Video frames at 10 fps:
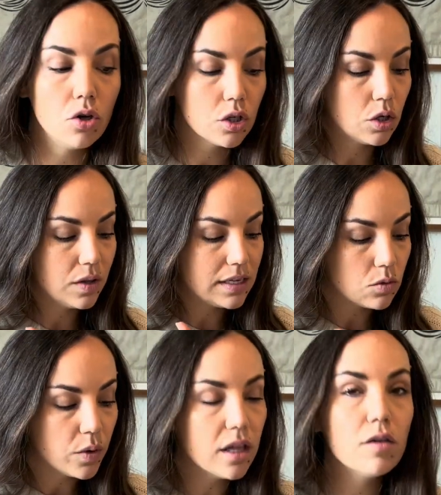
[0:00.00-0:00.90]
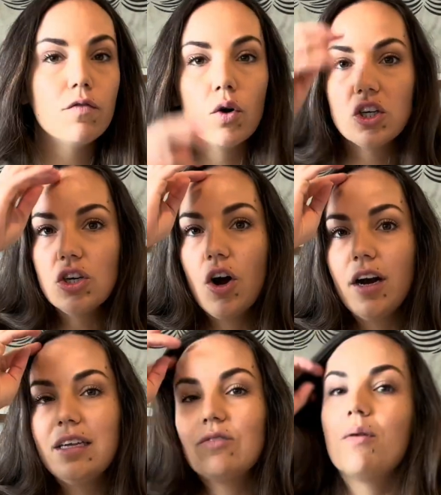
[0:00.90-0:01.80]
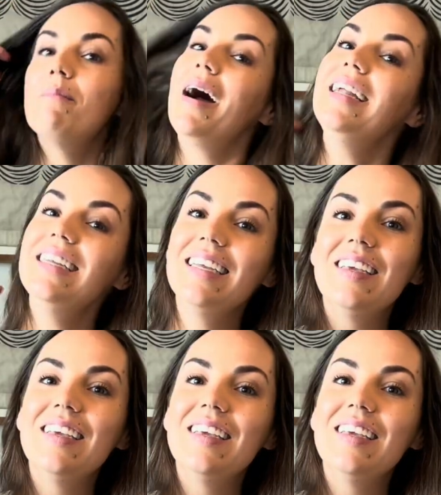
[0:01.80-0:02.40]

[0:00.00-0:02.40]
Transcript: So this Wheel of Fortune card is reminding